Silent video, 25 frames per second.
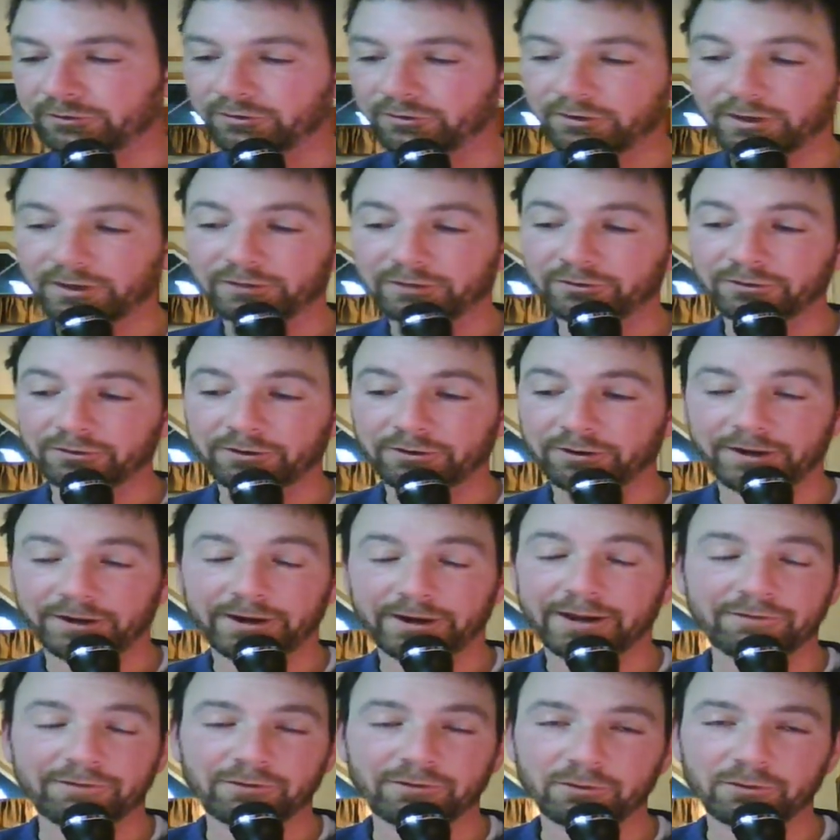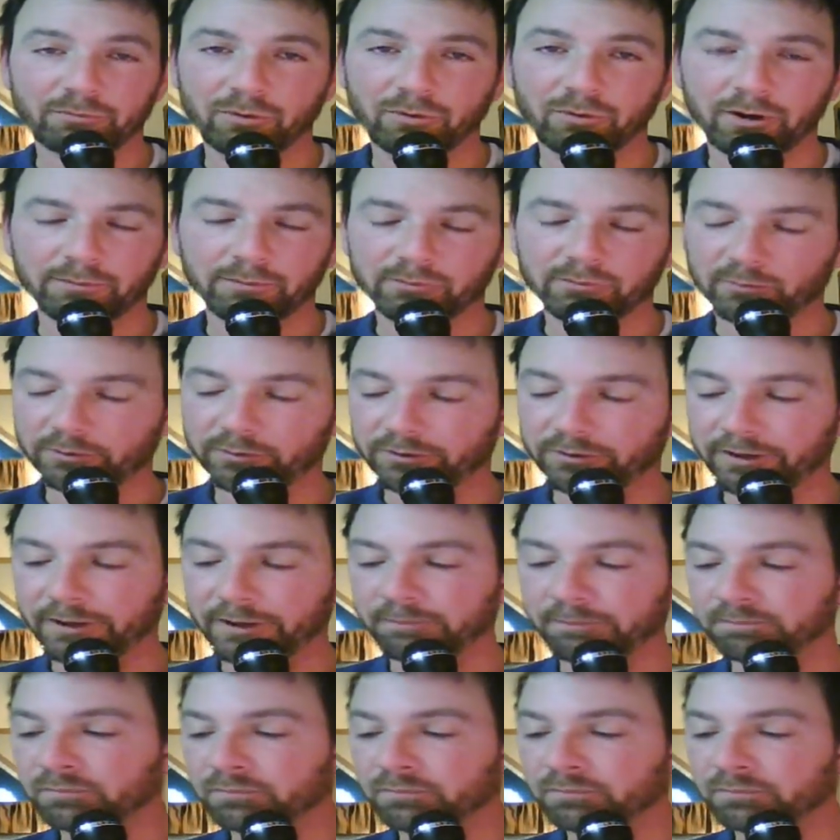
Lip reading: So that's, I don't have no problems with that.